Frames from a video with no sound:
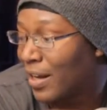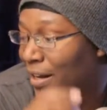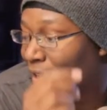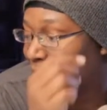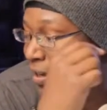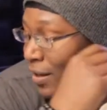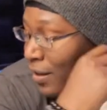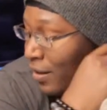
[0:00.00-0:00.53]

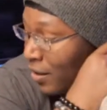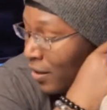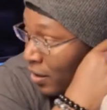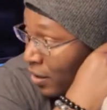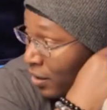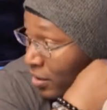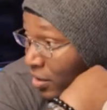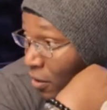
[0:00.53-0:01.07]
Like uh,
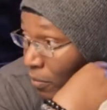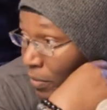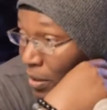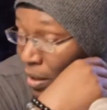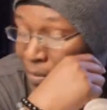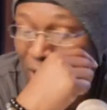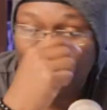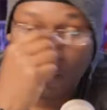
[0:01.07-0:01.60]
so
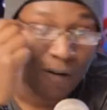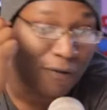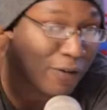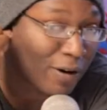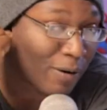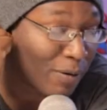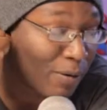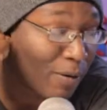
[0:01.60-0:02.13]
me and my
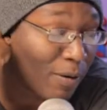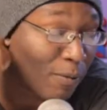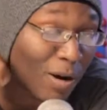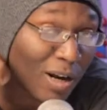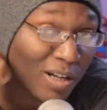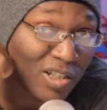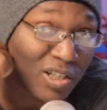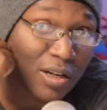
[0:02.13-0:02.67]
girlfriend, we were
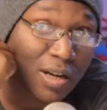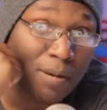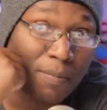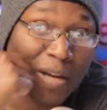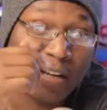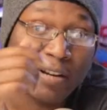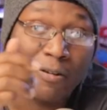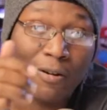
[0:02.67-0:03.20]
watching uh,
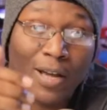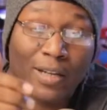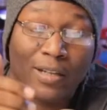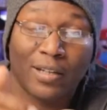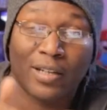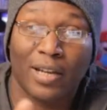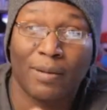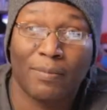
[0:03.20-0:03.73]
My Hero
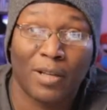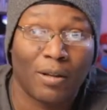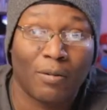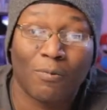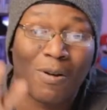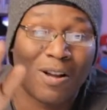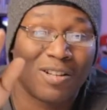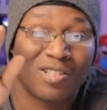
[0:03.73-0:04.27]
Academia,
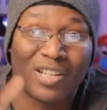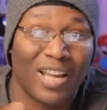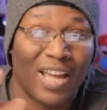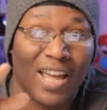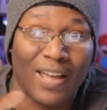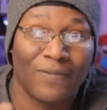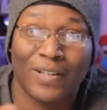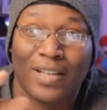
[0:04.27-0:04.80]
like watching it
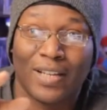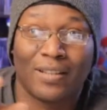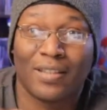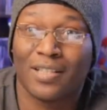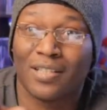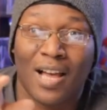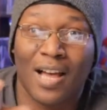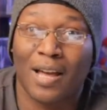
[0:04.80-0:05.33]
heavy at
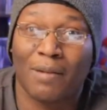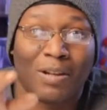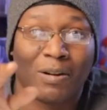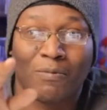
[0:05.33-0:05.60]
the time.